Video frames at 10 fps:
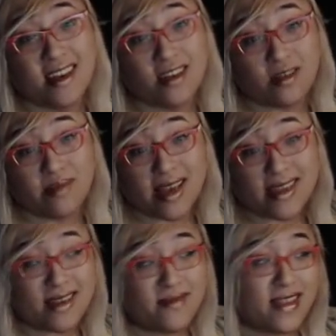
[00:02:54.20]
your Mega
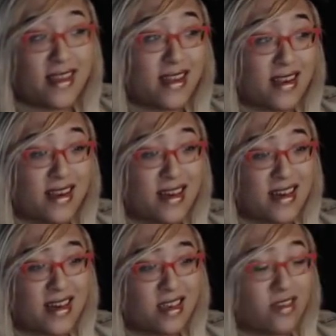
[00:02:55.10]
summon, then
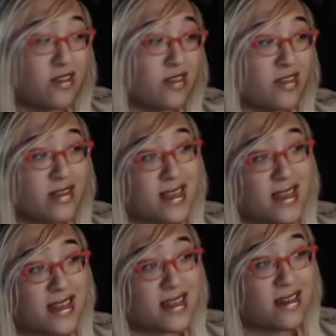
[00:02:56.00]
you could use a
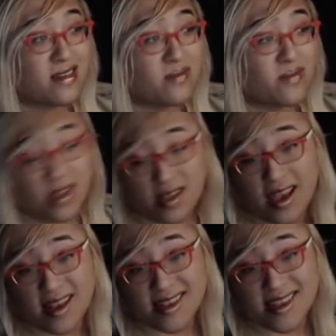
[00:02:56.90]
Sunstone. But I
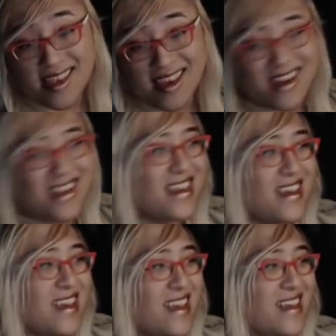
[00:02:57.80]
didn't say that.
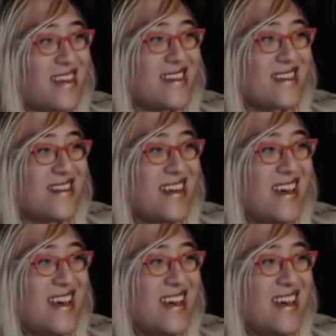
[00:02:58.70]
So